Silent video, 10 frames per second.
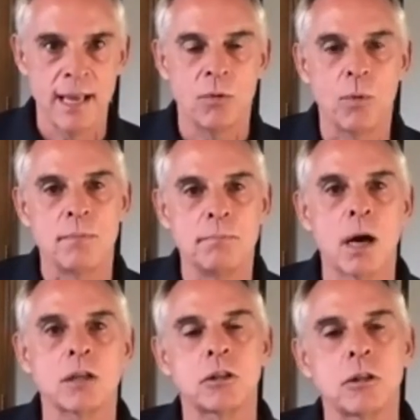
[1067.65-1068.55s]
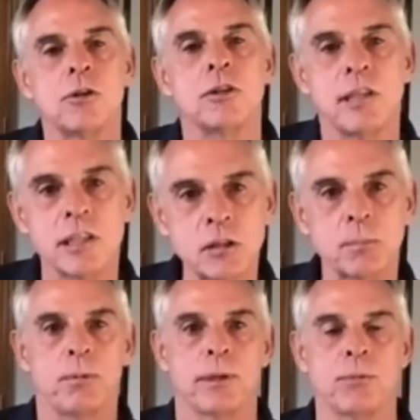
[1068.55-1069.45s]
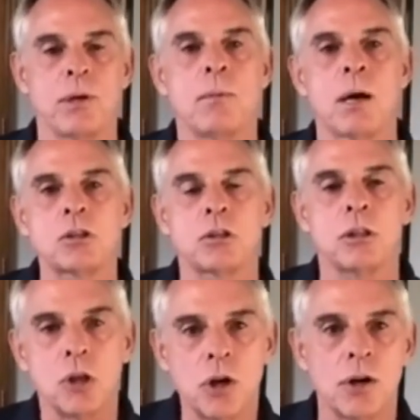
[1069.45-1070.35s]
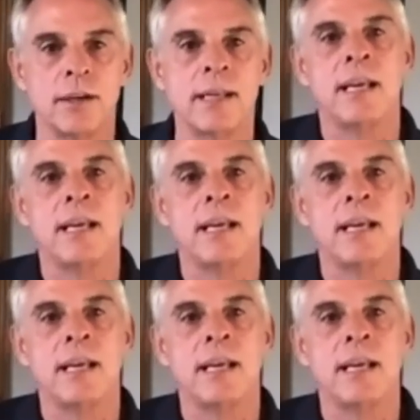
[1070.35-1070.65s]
We must learn discipline. We must learn